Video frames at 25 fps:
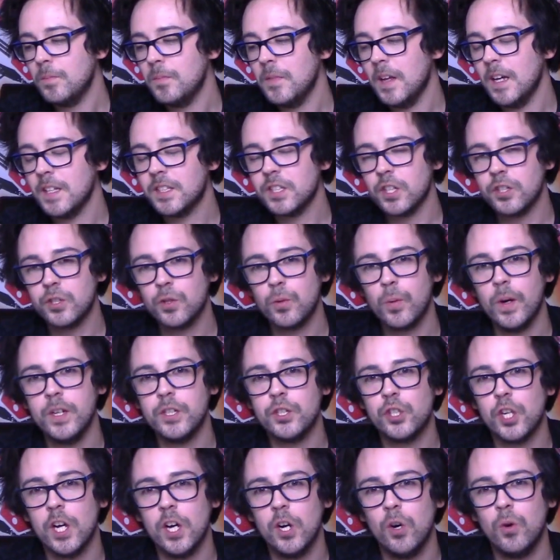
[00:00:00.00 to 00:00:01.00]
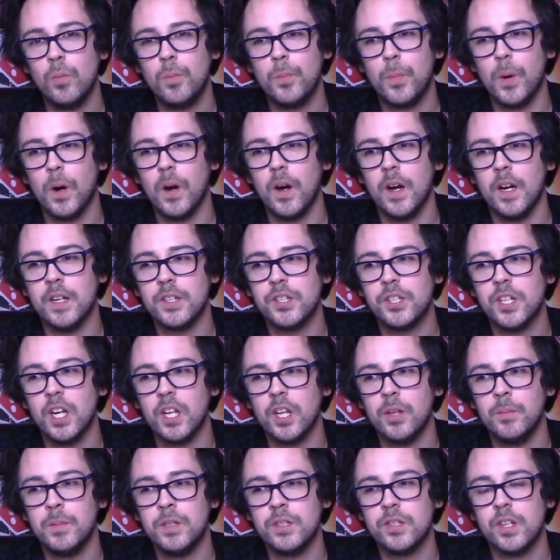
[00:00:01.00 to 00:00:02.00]
It doesn't quite gel, but it
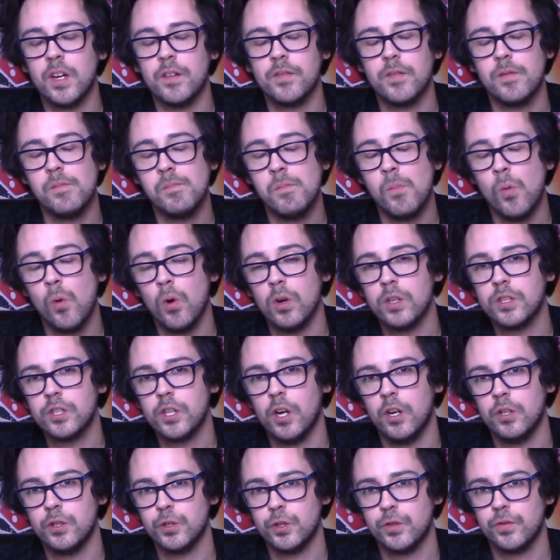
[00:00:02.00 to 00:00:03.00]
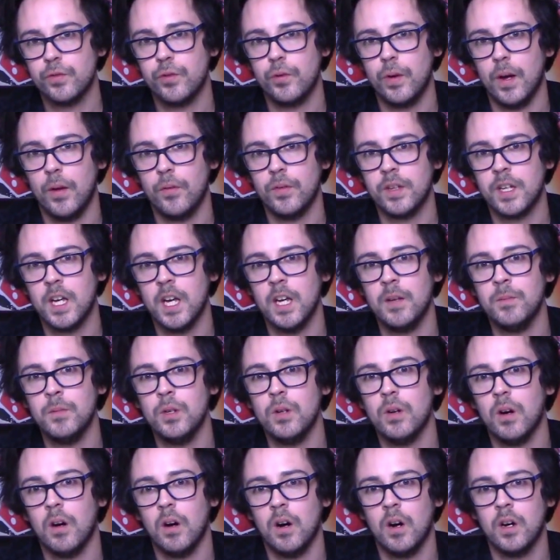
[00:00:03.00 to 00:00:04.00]
certainly means that for more turns throughout the game
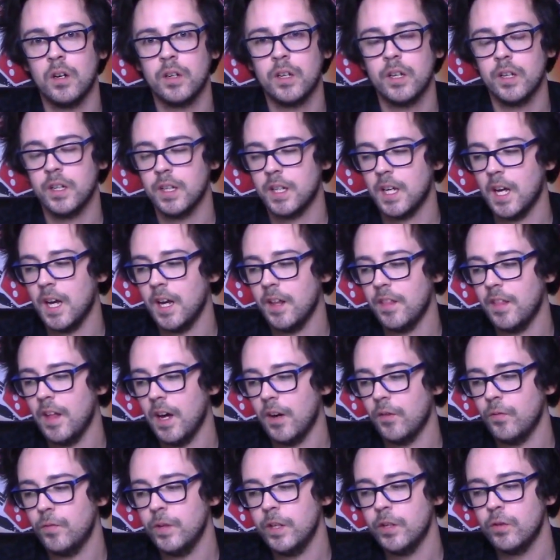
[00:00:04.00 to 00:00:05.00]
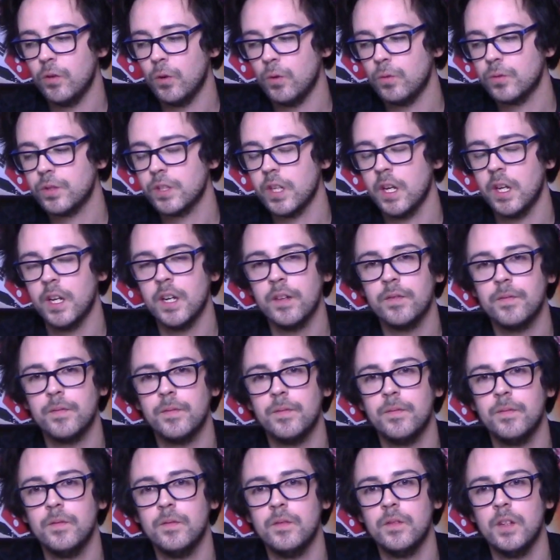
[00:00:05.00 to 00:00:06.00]
you are going to get that rerolls, and
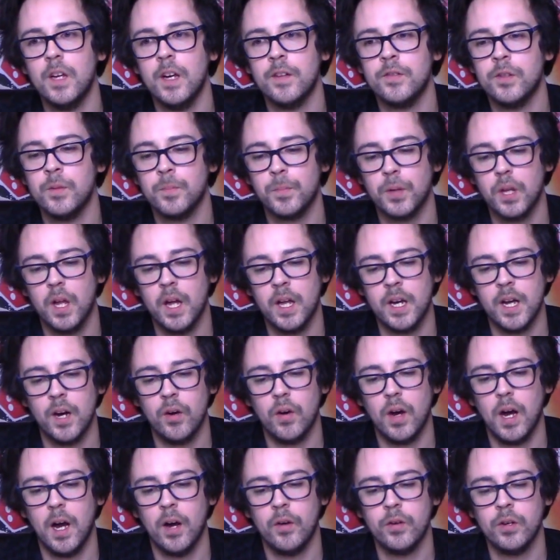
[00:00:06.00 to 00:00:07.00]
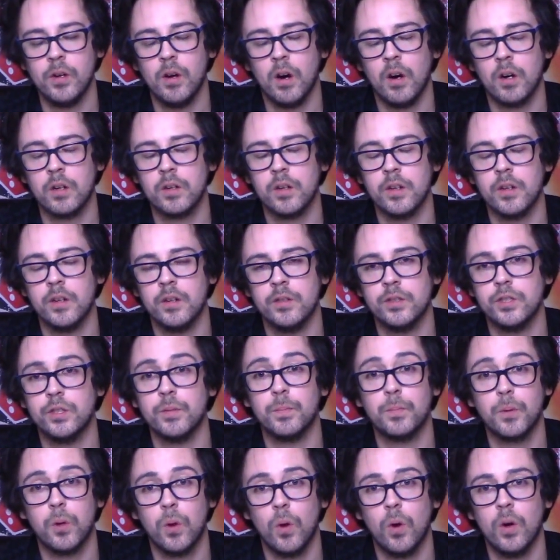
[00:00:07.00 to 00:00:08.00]
if you plan out how you are going to
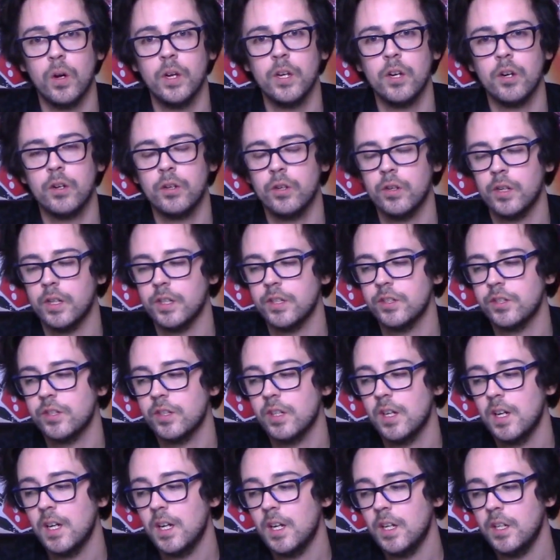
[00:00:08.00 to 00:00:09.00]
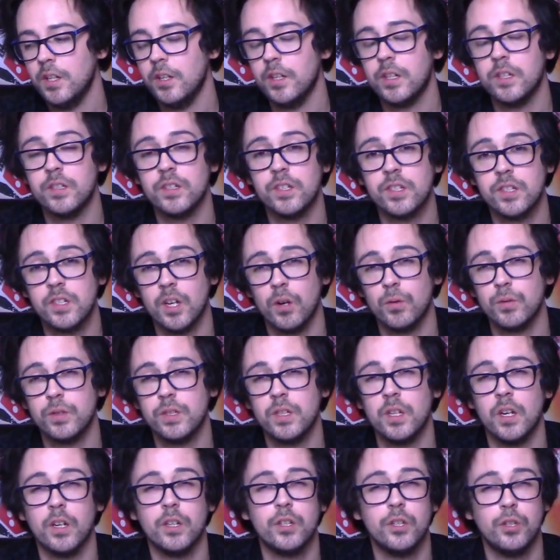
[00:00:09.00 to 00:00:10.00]
deploy your units, you can still
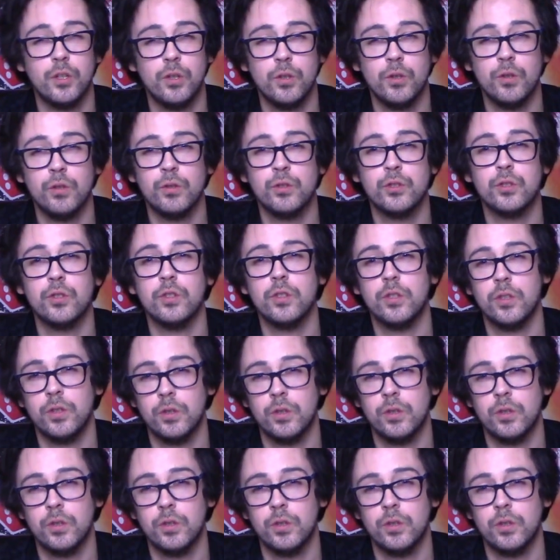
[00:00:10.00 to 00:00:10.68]
see a huge